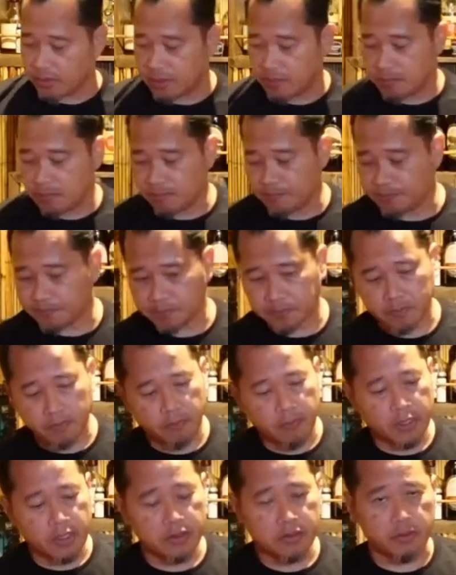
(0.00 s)
them
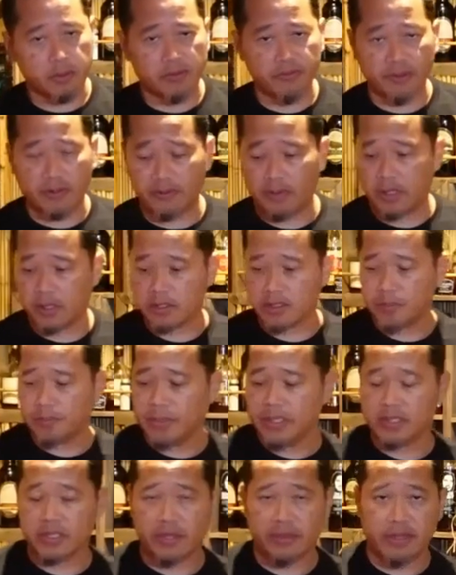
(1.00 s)
$25 a
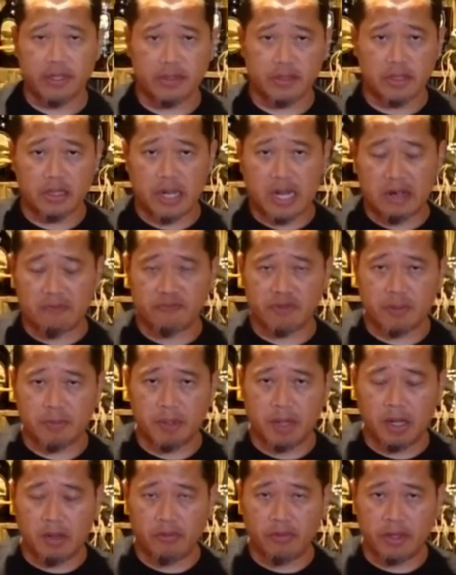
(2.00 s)
piece. I think they'll have them
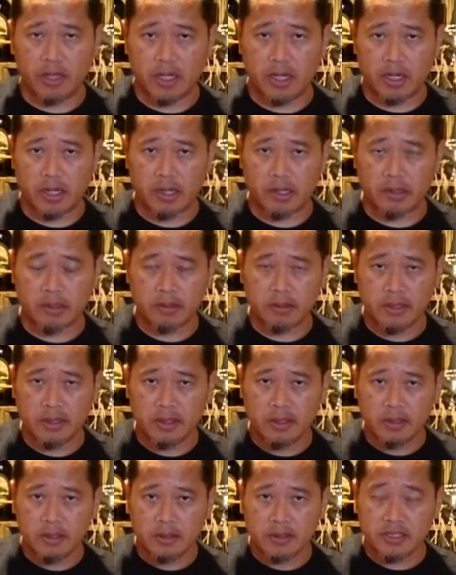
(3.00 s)
on their
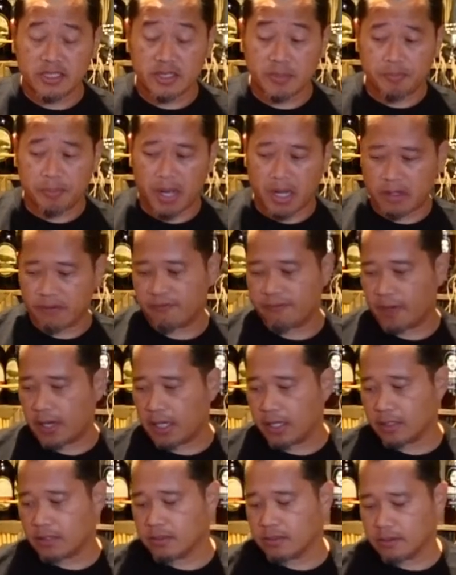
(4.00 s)
Spotify.
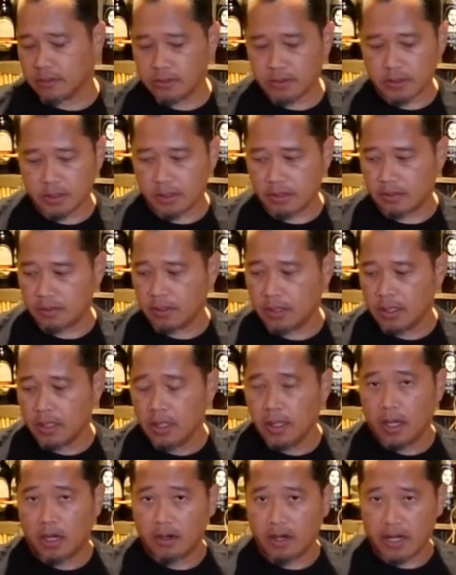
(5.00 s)
So,
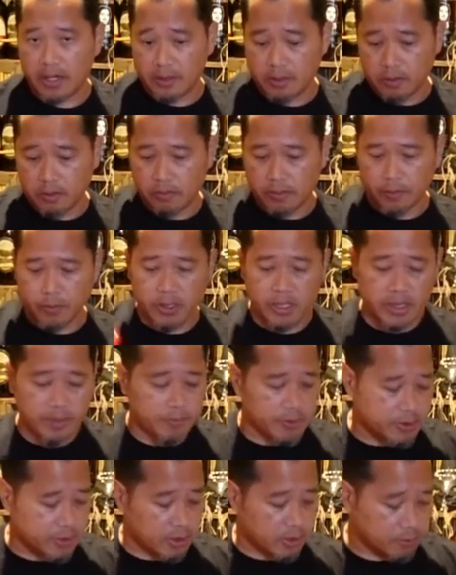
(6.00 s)
all right, whipped
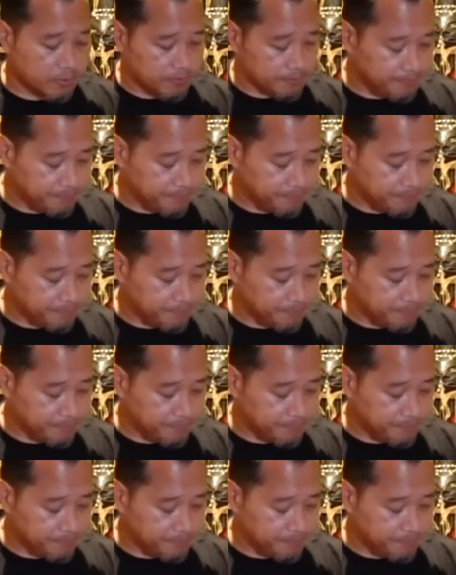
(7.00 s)
cream. So,